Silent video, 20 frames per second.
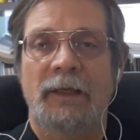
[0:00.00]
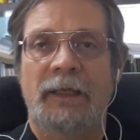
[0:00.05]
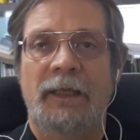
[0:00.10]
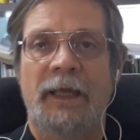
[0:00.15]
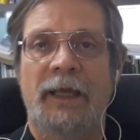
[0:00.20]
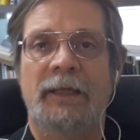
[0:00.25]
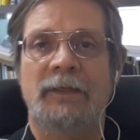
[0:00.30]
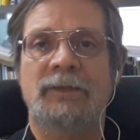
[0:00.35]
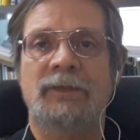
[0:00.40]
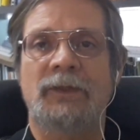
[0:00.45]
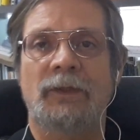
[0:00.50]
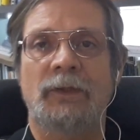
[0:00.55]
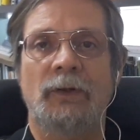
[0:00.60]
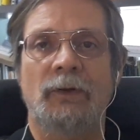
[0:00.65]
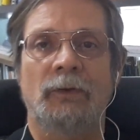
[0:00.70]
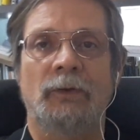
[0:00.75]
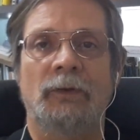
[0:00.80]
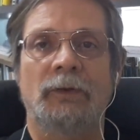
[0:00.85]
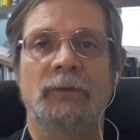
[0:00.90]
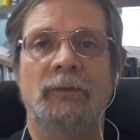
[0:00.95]
cancel
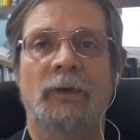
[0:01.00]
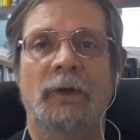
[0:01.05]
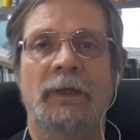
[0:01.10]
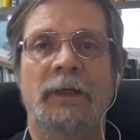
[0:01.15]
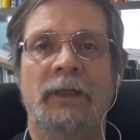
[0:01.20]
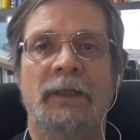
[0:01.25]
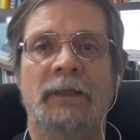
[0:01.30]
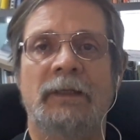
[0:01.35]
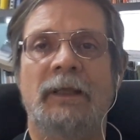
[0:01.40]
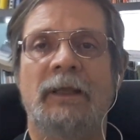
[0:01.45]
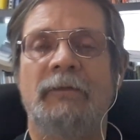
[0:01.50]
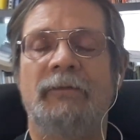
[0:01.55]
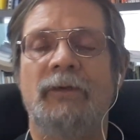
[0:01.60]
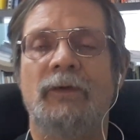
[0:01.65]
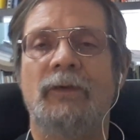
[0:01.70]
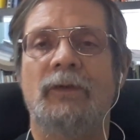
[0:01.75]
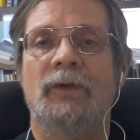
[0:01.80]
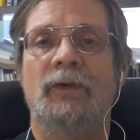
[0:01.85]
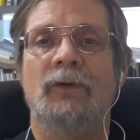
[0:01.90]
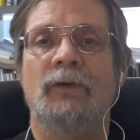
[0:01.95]
your old one and give
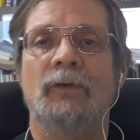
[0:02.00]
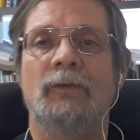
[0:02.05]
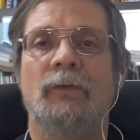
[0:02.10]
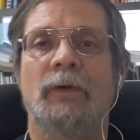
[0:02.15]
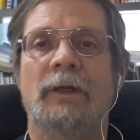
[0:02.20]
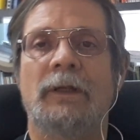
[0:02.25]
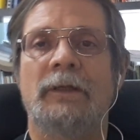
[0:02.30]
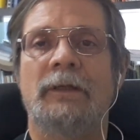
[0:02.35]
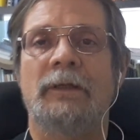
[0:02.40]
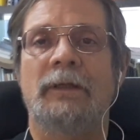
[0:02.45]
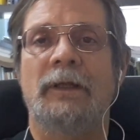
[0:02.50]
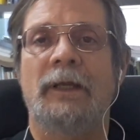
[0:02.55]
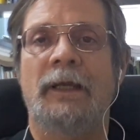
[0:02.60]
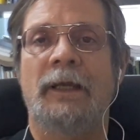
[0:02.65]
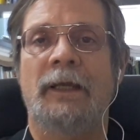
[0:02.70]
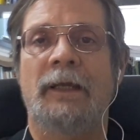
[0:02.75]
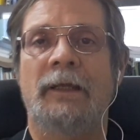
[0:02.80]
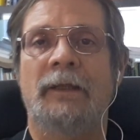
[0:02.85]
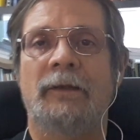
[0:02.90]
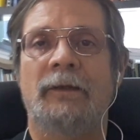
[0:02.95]
you the new one,
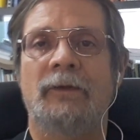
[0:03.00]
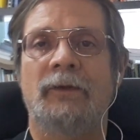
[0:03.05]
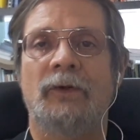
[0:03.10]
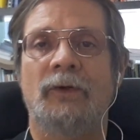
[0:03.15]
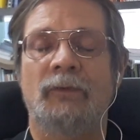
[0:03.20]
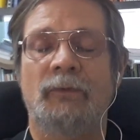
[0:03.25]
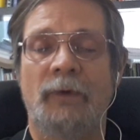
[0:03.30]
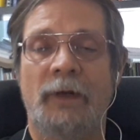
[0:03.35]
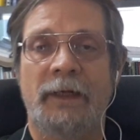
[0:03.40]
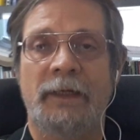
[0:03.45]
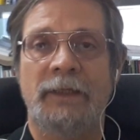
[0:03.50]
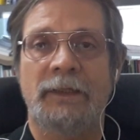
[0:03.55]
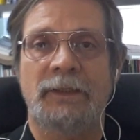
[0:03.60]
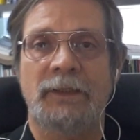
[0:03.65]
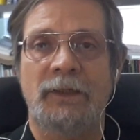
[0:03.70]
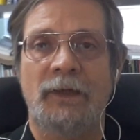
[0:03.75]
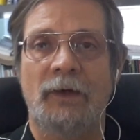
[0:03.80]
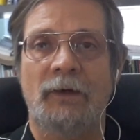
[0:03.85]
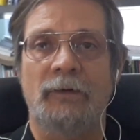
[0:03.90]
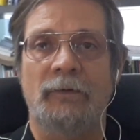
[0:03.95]
and you're ready
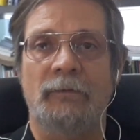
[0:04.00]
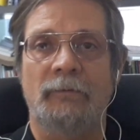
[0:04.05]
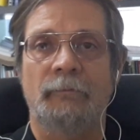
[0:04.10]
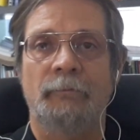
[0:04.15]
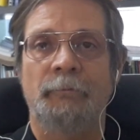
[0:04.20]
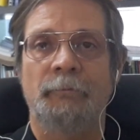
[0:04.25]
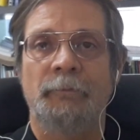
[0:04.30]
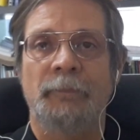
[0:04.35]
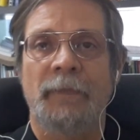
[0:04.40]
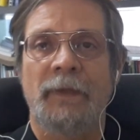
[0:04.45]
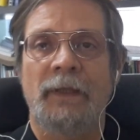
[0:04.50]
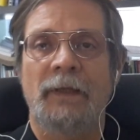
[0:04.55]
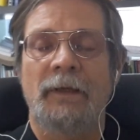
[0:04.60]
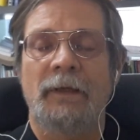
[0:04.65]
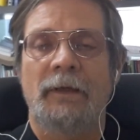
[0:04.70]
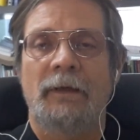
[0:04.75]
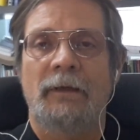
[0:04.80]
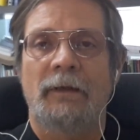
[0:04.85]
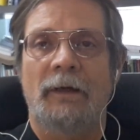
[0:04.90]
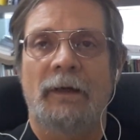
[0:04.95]
to go.
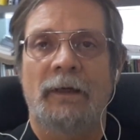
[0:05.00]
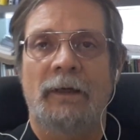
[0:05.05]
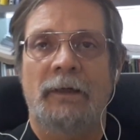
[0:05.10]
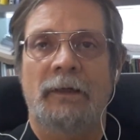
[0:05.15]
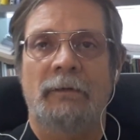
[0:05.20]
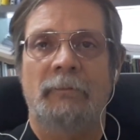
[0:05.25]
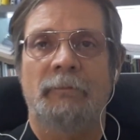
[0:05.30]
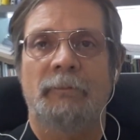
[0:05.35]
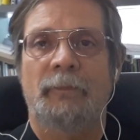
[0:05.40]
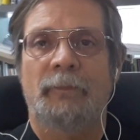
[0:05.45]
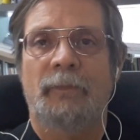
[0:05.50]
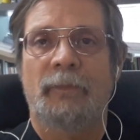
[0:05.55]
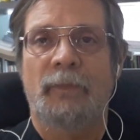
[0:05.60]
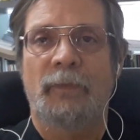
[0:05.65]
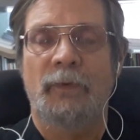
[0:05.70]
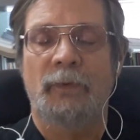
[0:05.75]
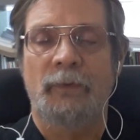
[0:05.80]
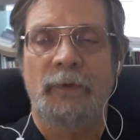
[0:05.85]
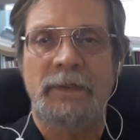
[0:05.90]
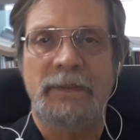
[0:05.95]

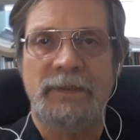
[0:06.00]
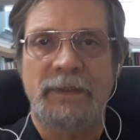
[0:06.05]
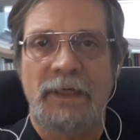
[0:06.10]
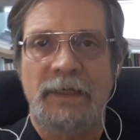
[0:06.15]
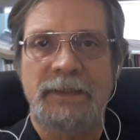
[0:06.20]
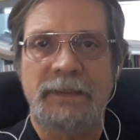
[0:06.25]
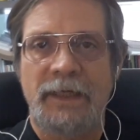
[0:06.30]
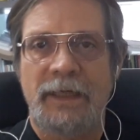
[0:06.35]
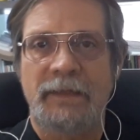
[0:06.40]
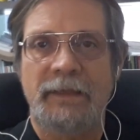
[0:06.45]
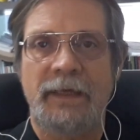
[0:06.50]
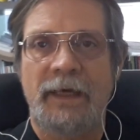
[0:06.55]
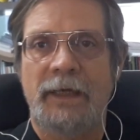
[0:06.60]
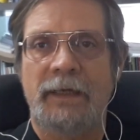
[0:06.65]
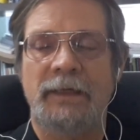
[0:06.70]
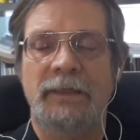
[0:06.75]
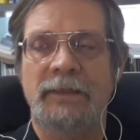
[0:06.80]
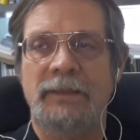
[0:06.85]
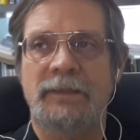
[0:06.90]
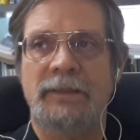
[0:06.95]
The reason I say
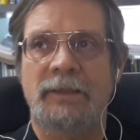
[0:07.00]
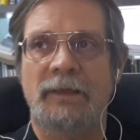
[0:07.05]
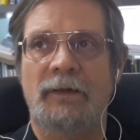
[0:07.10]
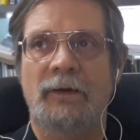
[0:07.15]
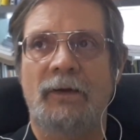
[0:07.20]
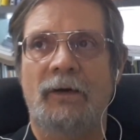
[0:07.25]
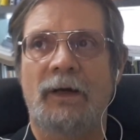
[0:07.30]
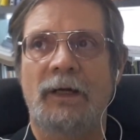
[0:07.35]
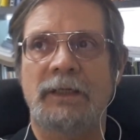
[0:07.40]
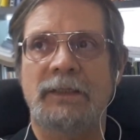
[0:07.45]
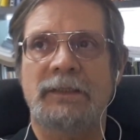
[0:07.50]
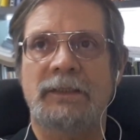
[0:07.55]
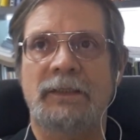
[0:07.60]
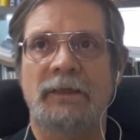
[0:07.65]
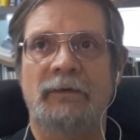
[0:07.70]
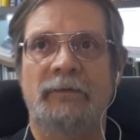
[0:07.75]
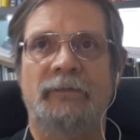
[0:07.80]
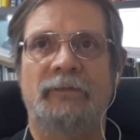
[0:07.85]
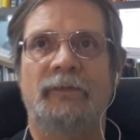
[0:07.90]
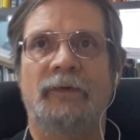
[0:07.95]
that is the cost
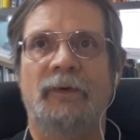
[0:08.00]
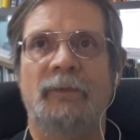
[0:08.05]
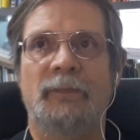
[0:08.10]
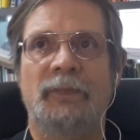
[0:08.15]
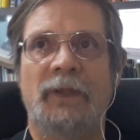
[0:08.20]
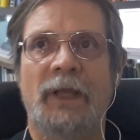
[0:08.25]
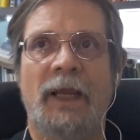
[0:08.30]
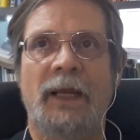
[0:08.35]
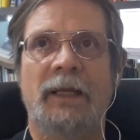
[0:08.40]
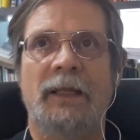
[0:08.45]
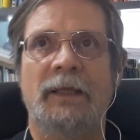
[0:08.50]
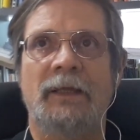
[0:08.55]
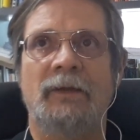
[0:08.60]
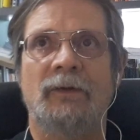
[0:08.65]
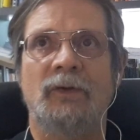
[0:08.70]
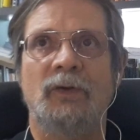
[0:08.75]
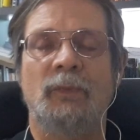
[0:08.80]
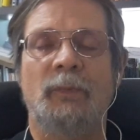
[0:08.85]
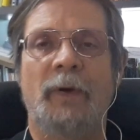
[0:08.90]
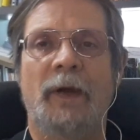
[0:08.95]
of obtaining a
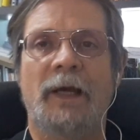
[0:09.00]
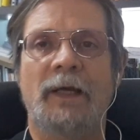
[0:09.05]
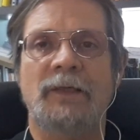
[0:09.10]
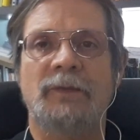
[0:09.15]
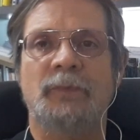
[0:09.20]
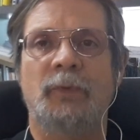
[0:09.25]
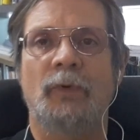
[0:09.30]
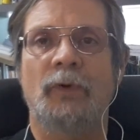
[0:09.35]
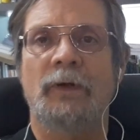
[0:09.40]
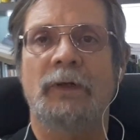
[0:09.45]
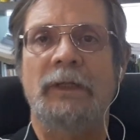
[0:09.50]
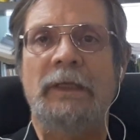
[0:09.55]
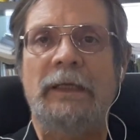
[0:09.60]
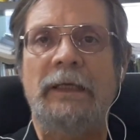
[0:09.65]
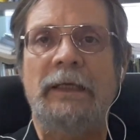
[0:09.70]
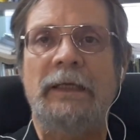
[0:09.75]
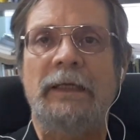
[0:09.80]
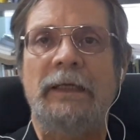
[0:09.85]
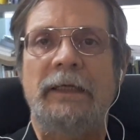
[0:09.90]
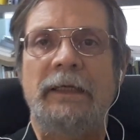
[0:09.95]
new passport
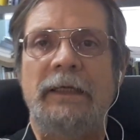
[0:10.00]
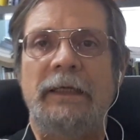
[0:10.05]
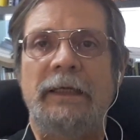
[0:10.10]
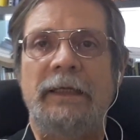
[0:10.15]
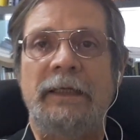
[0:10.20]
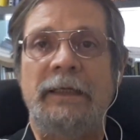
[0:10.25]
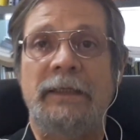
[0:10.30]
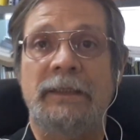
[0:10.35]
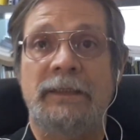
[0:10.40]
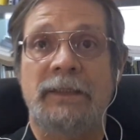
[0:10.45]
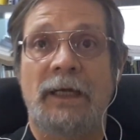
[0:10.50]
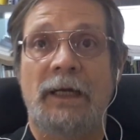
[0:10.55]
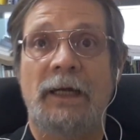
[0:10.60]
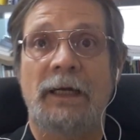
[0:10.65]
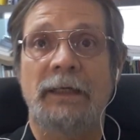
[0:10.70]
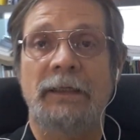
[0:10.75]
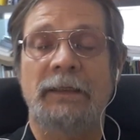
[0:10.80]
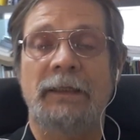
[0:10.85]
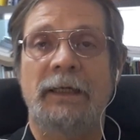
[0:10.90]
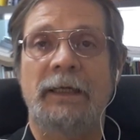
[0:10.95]
in
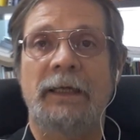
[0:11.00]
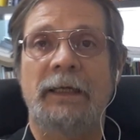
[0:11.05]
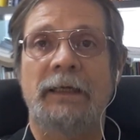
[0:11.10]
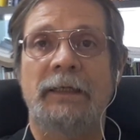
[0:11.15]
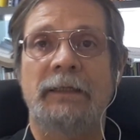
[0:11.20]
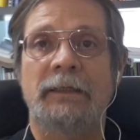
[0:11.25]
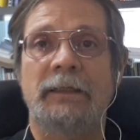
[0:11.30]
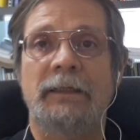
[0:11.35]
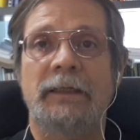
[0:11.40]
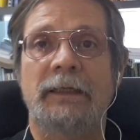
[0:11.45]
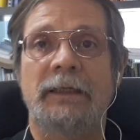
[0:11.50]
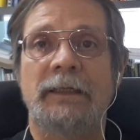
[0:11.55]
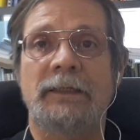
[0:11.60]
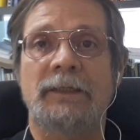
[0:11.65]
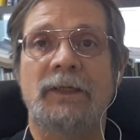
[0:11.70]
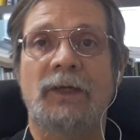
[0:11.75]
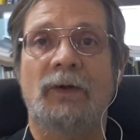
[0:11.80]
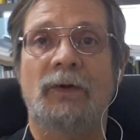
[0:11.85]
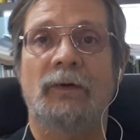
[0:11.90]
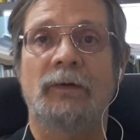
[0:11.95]
Thailand
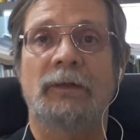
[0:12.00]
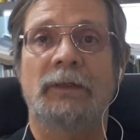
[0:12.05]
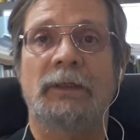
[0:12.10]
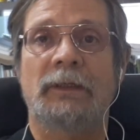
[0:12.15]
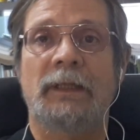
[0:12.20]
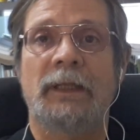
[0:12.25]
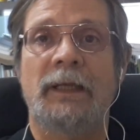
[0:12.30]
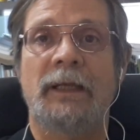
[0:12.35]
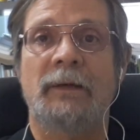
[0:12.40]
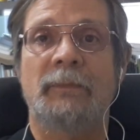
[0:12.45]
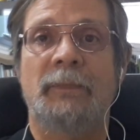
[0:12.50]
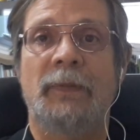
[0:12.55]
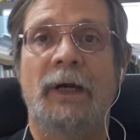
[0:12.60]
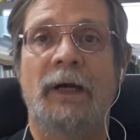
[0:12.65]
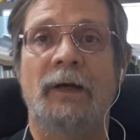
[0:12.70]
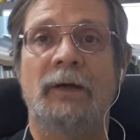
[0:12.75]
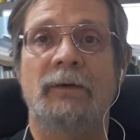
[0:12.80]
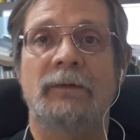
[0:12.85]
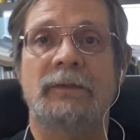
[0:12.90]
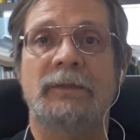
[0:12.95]
is currently
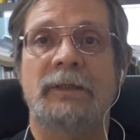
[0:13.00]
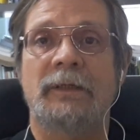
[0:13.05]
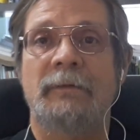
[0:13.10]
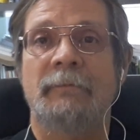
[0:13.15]
about